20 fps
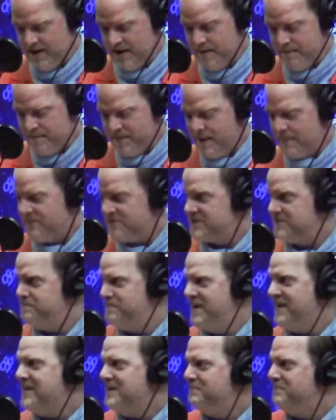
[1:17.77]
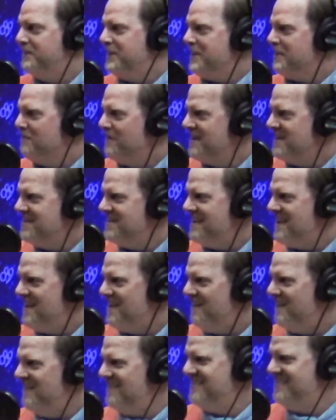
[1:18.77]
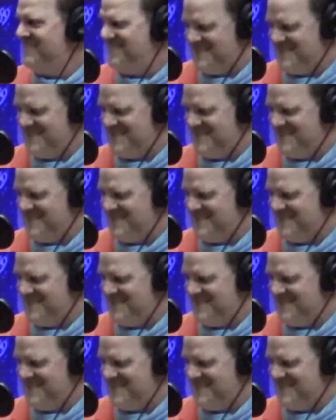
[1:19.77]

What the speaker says: unpublished Beckett play right now.